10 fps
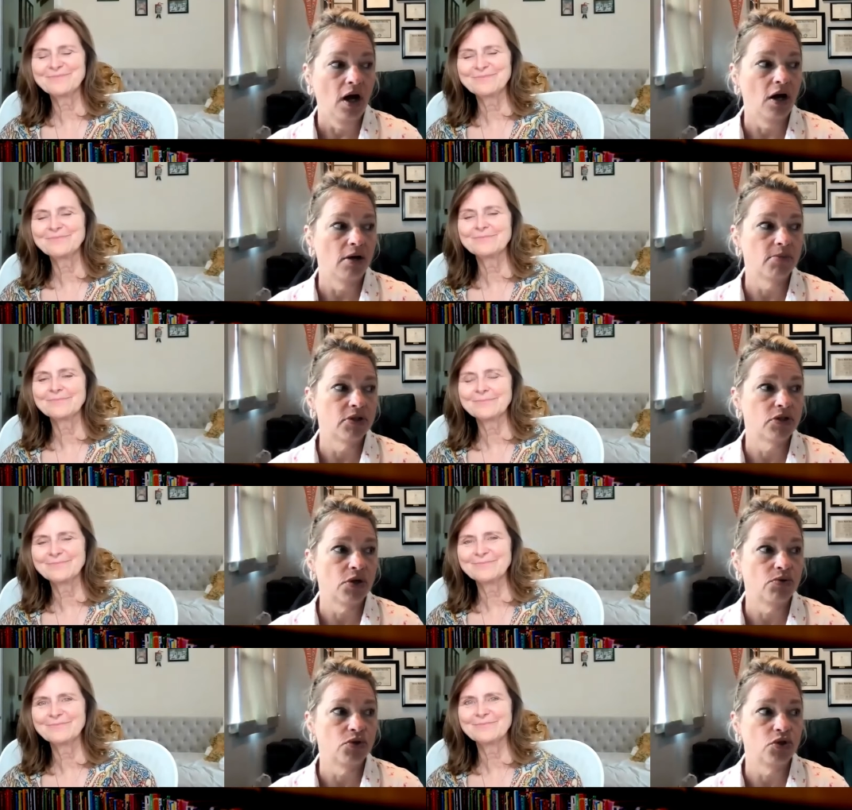Speaker 1: um,
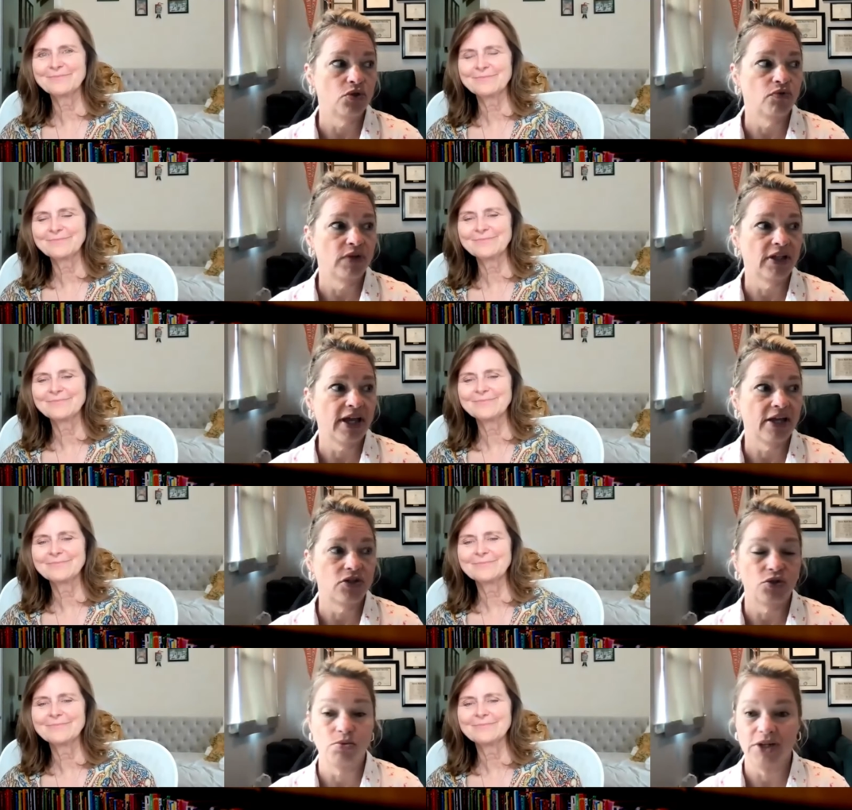so do you feel like
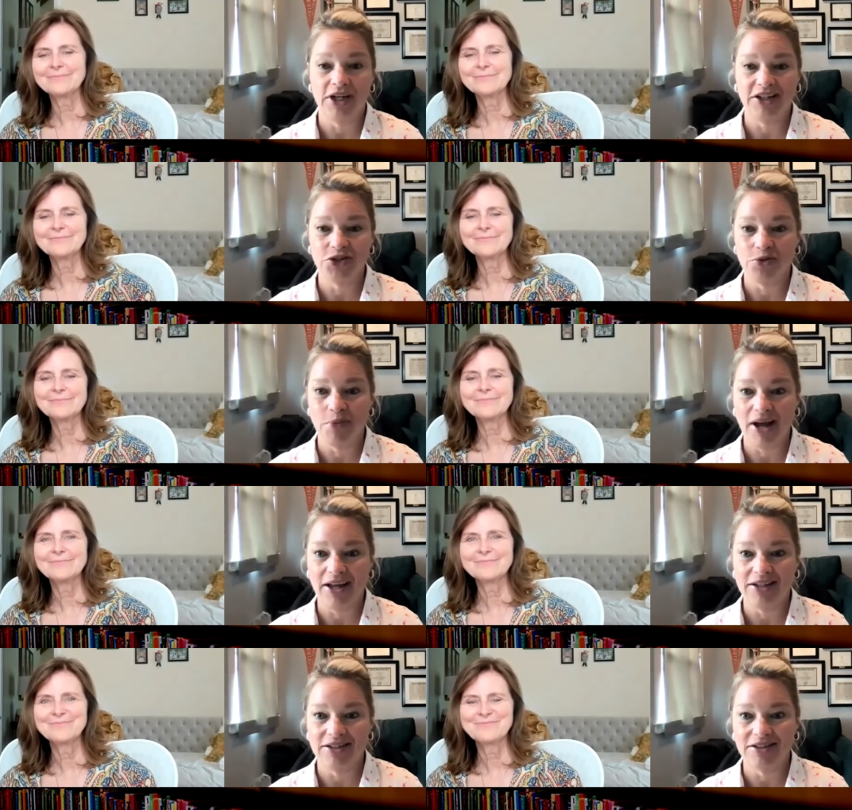as you re-enter
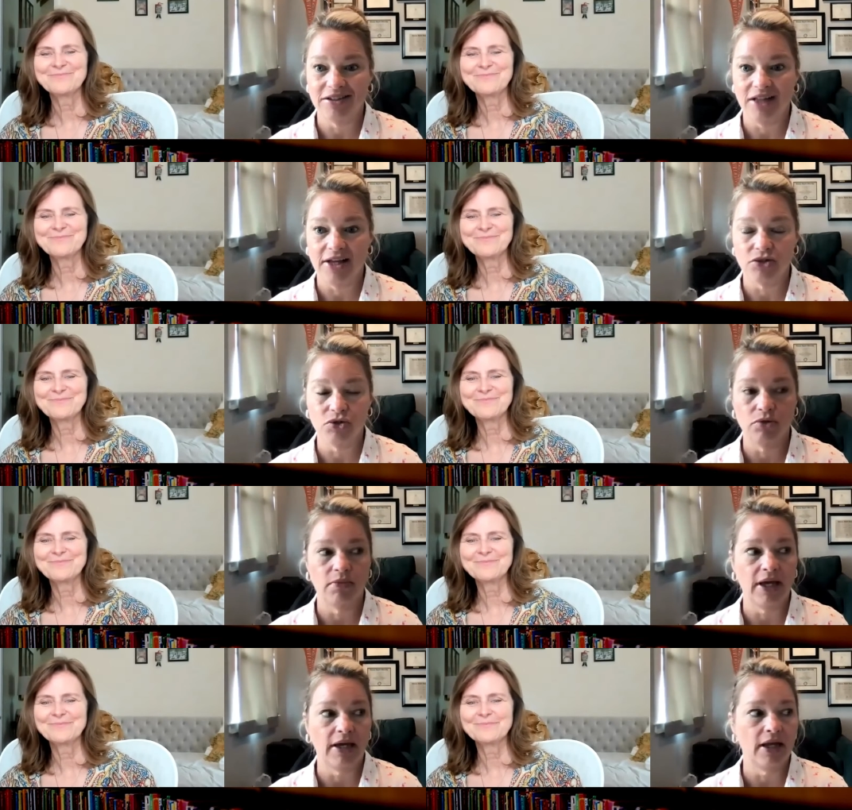back into the
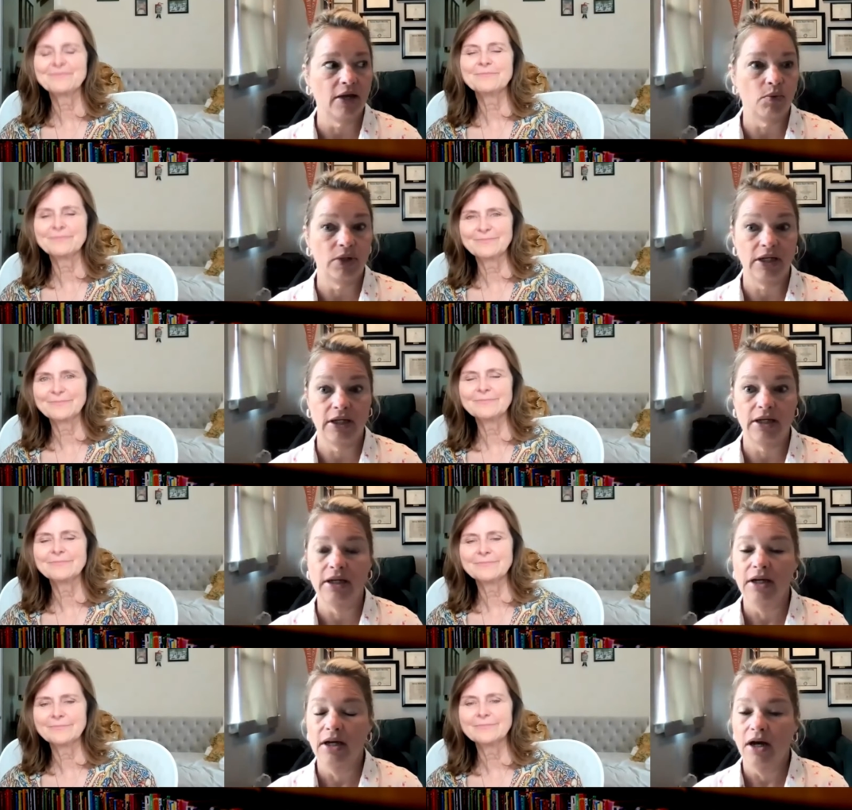classroom that
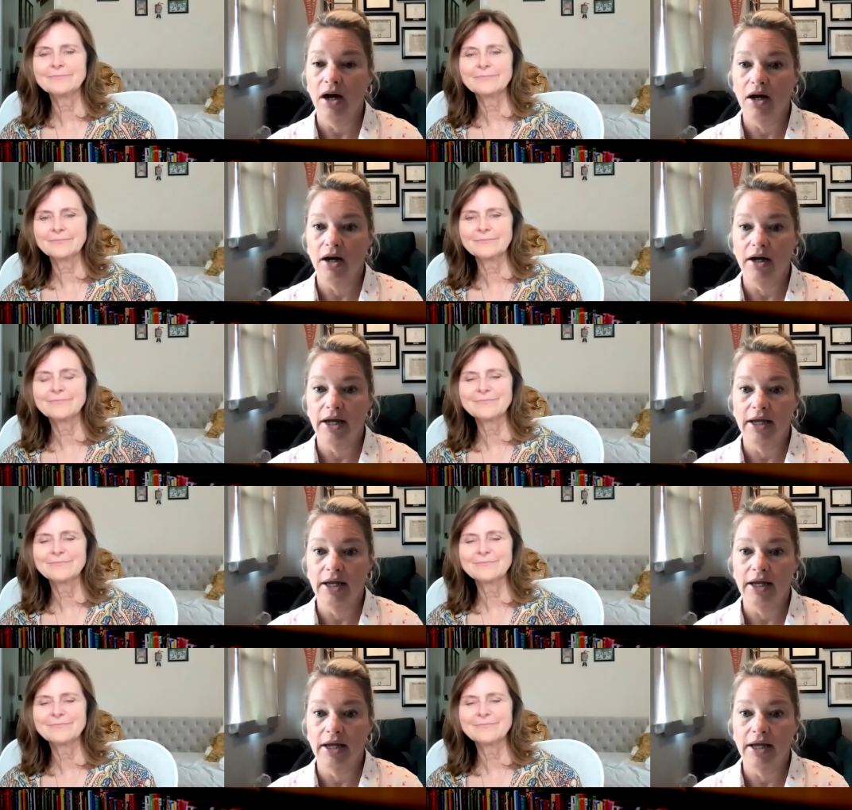equity uh,